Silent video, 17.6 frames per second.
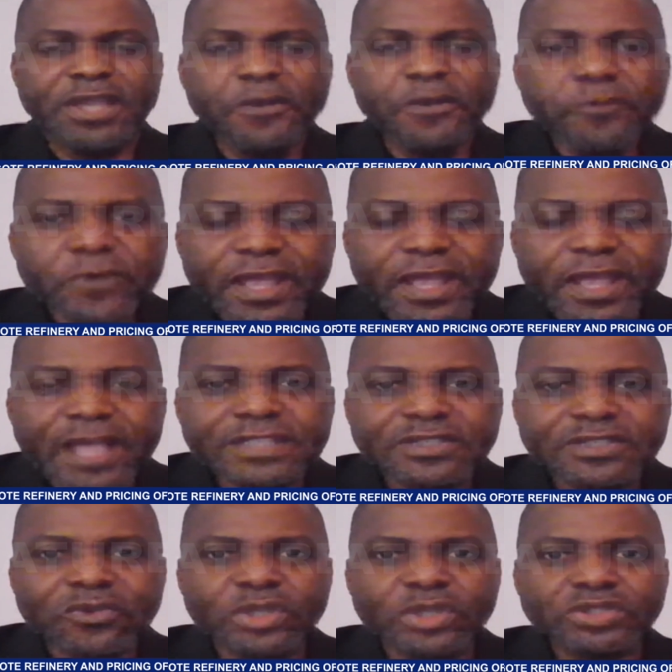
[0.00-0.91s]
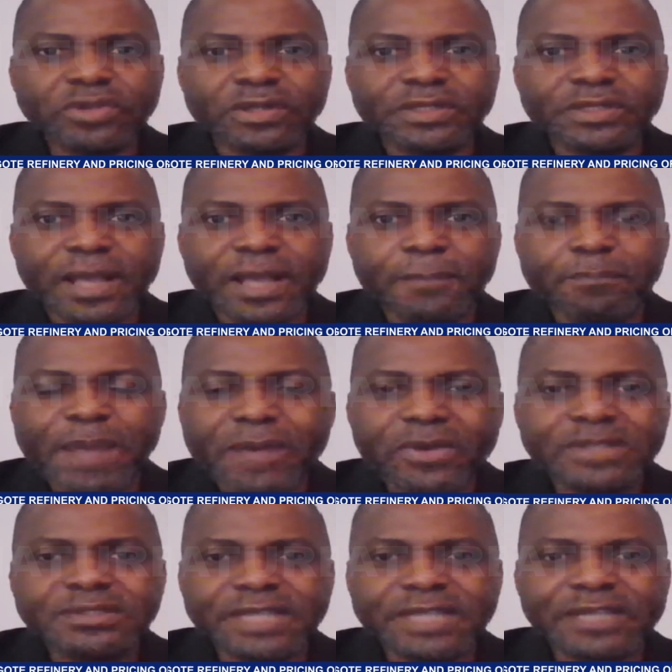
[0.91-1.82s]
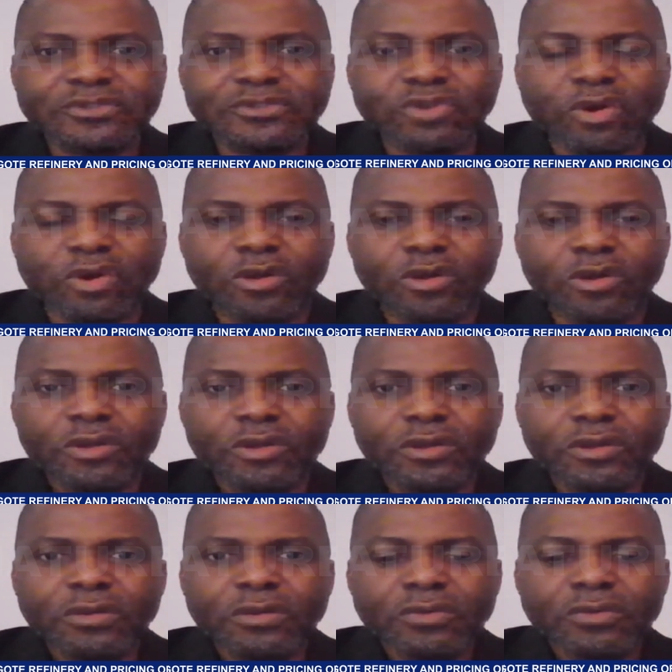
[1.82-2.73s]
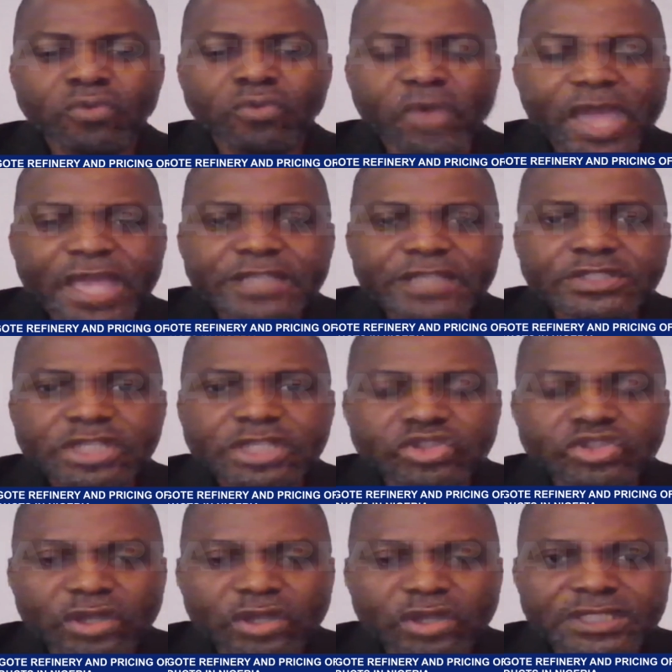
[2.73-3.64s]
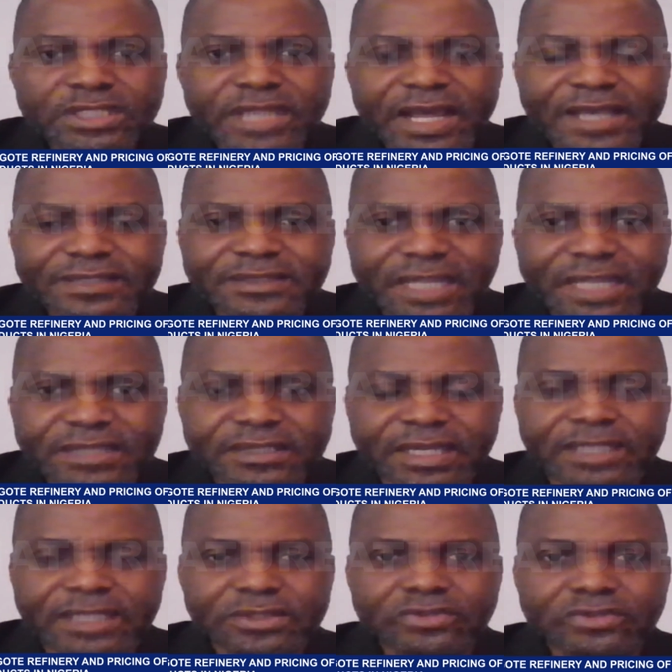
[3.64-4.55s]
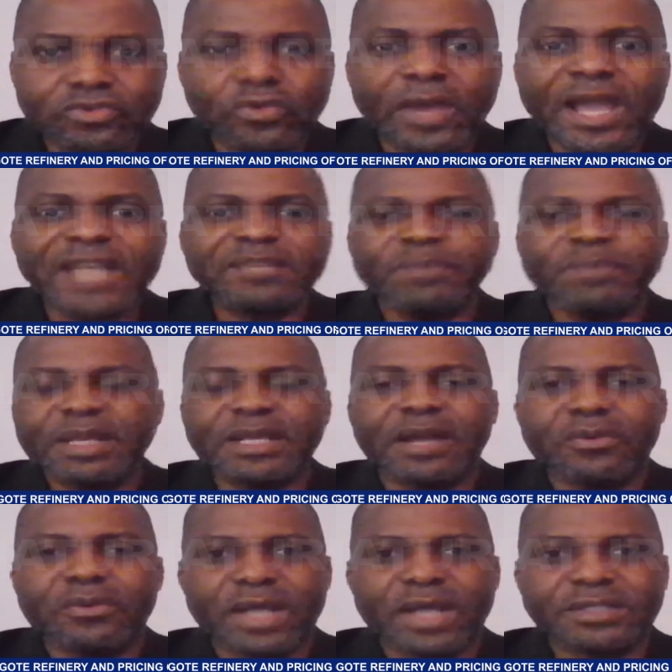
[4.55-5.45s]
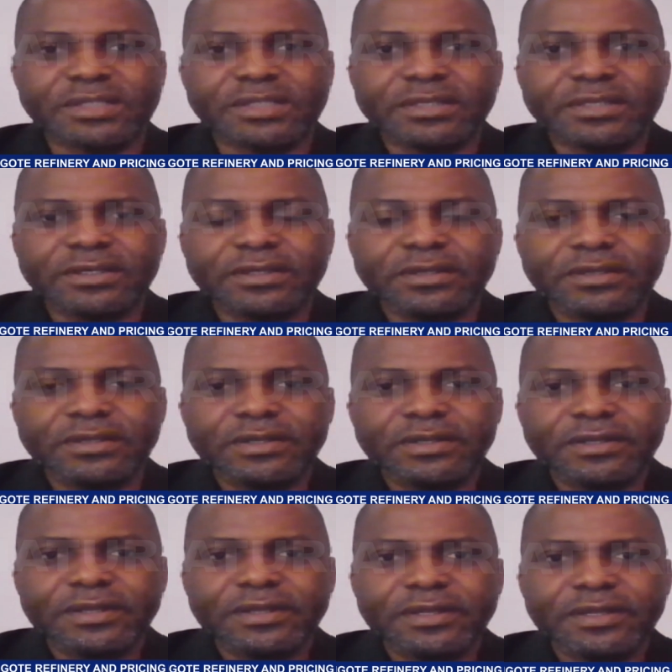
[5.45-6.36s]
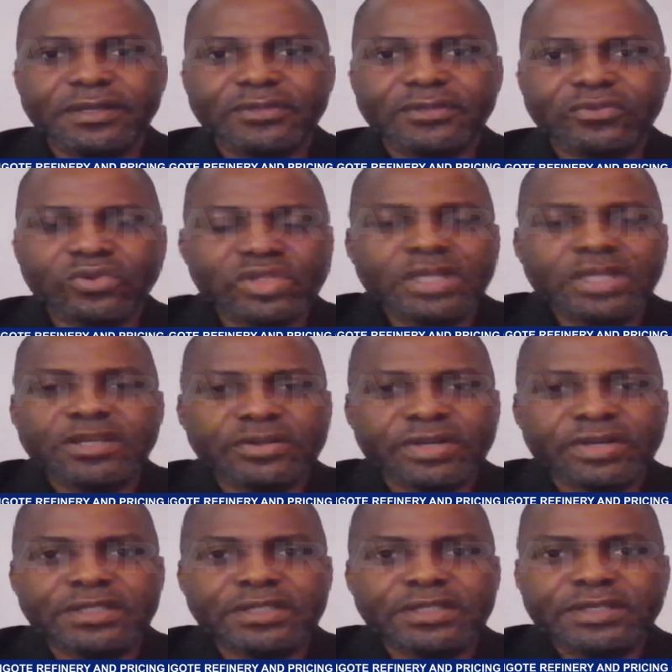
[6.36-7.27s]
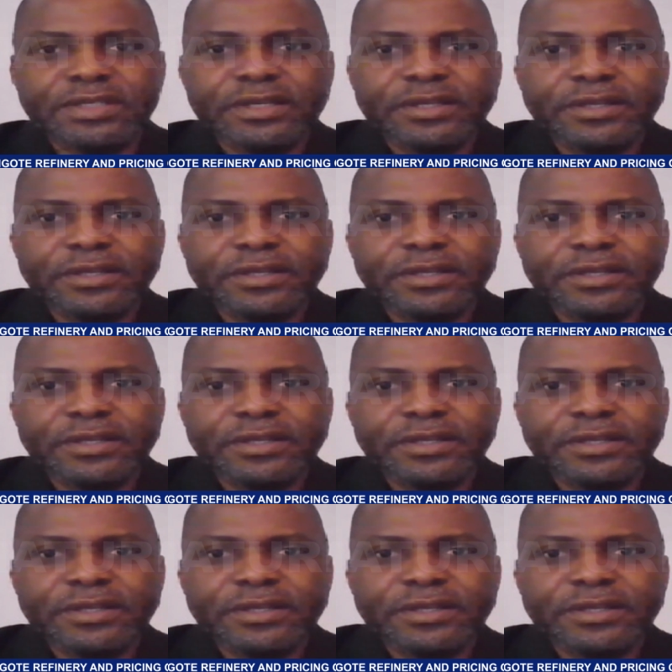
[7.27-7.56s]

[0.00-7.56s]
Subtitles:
If we ask the question now, power sector, where is the journey that has started to add megawatts to the grid?